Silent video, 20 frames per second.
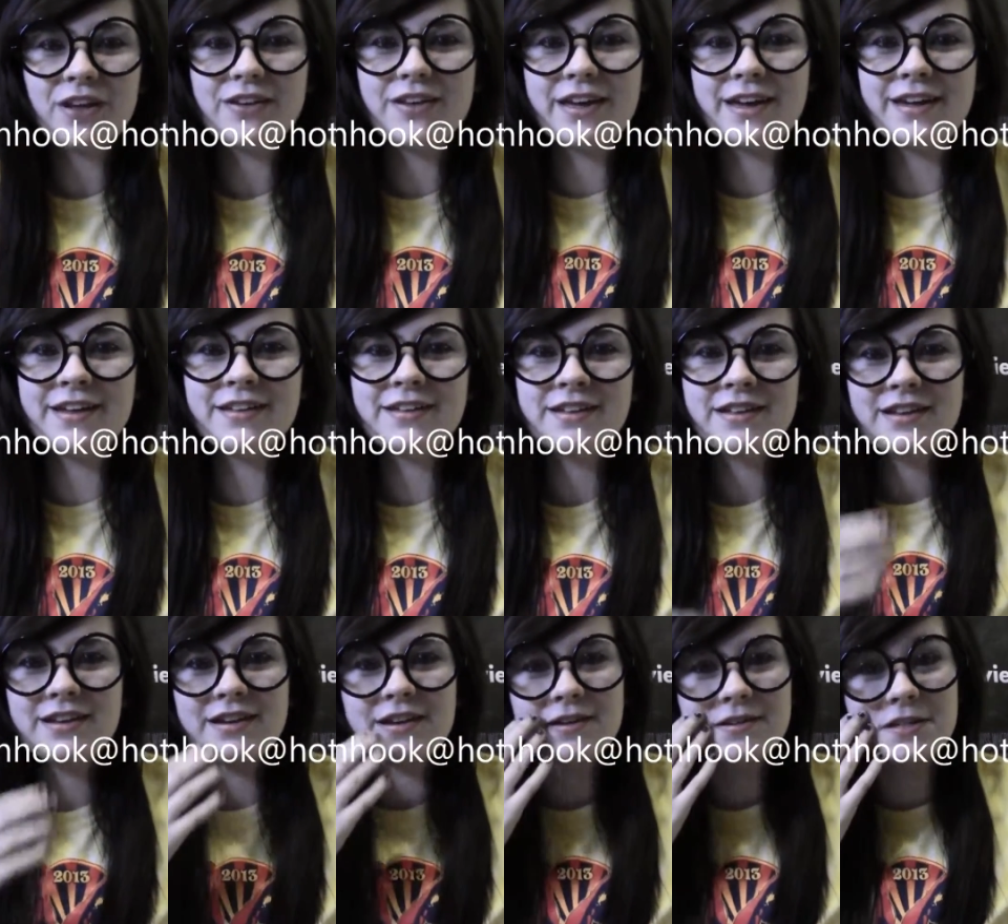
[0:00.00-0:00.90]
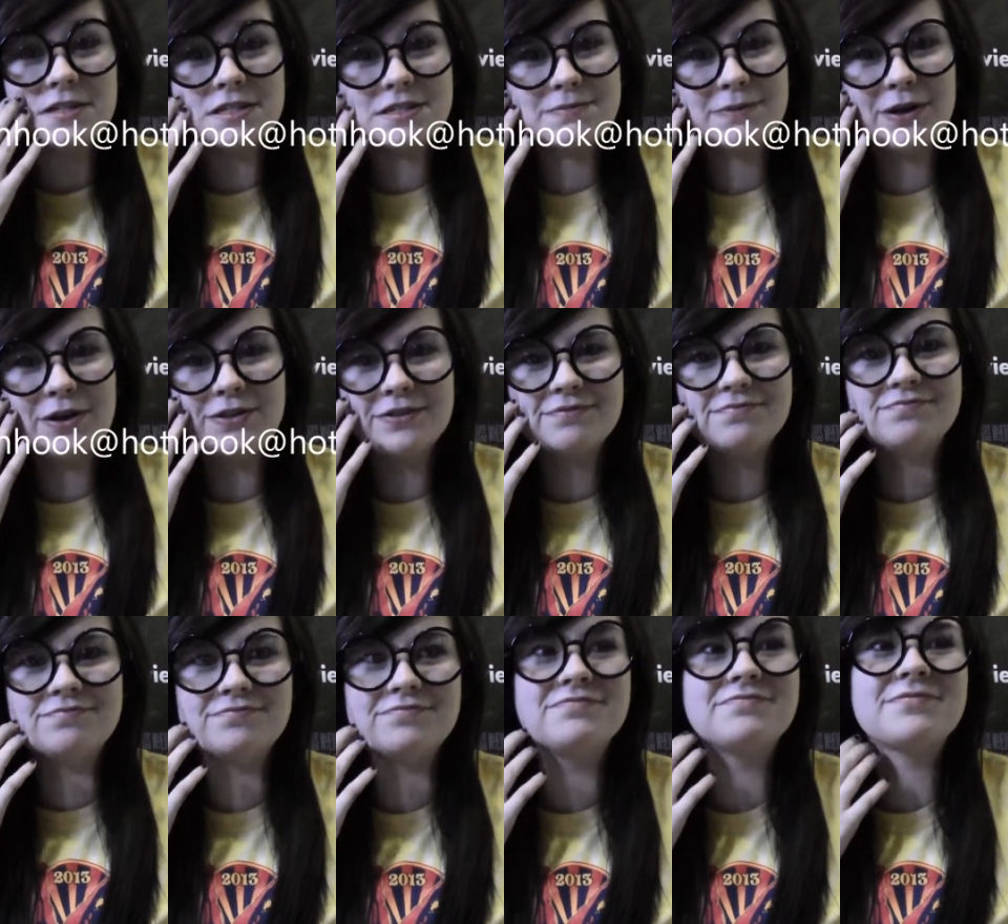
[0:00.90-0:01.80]
It, because it's spelled
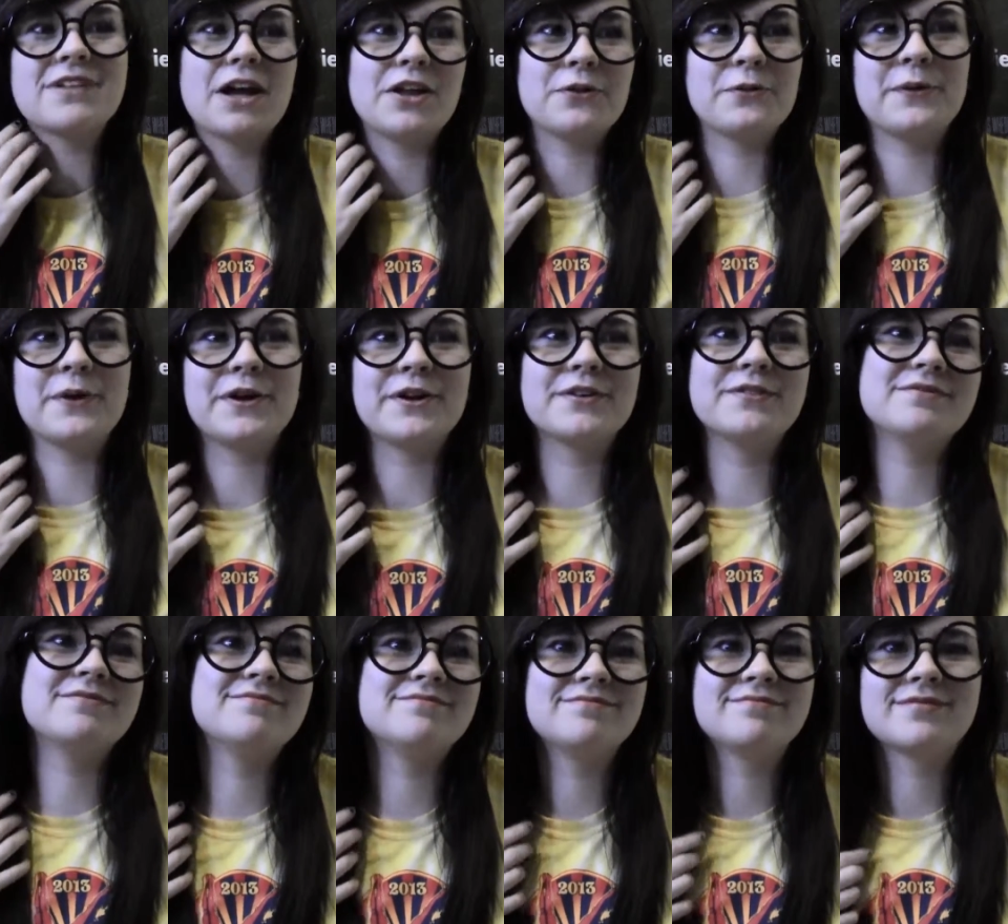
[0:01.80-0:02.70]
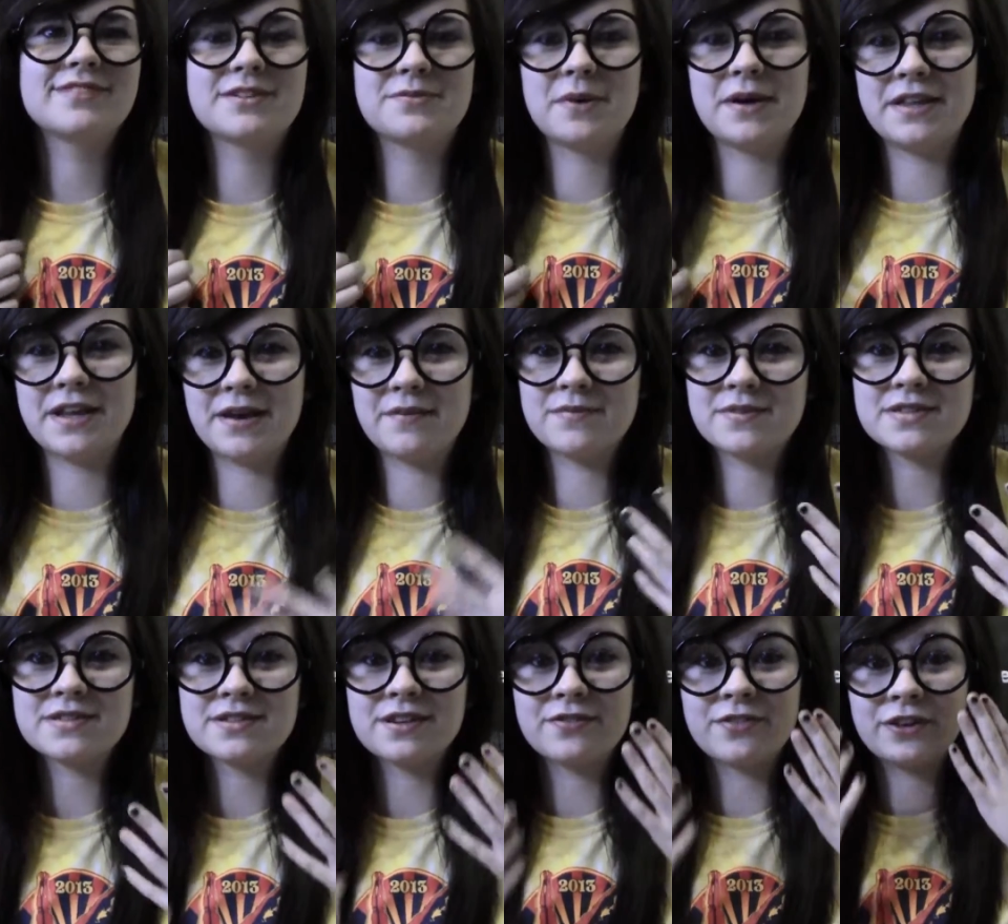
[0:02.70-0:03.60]
kind of weird, because my name's
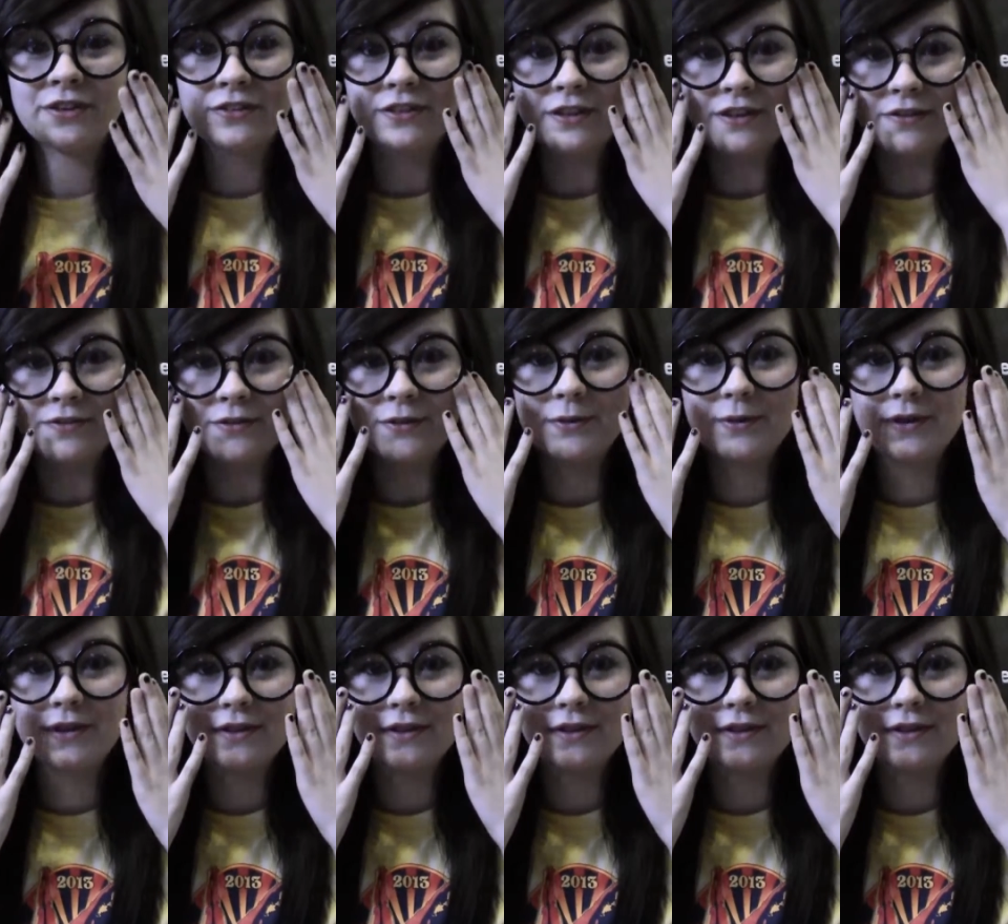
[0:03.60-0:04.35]
different than everyone